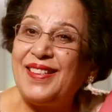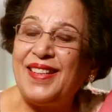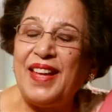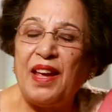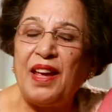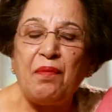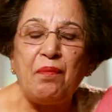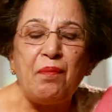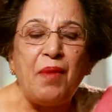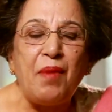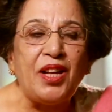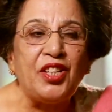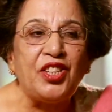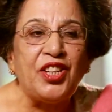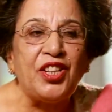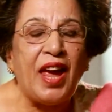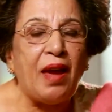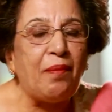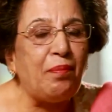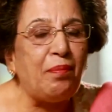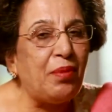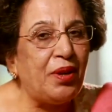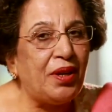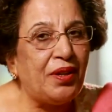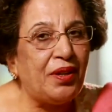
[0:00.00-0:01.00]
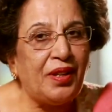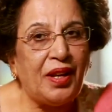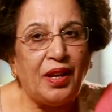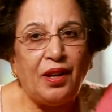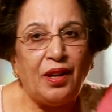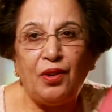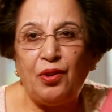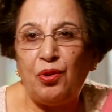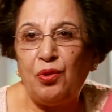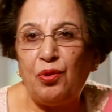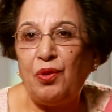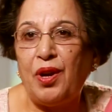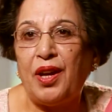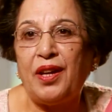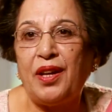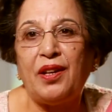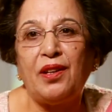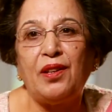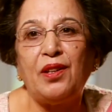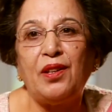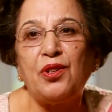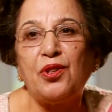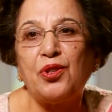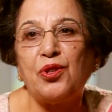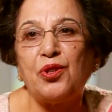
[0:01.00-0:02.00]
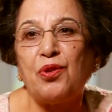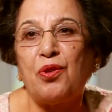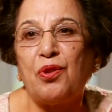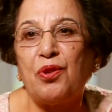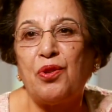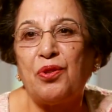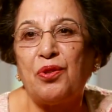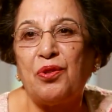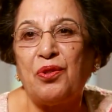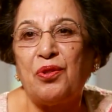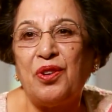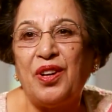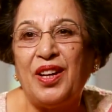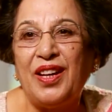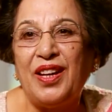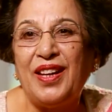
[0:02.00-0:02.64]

They are much happier than you, I can assure you.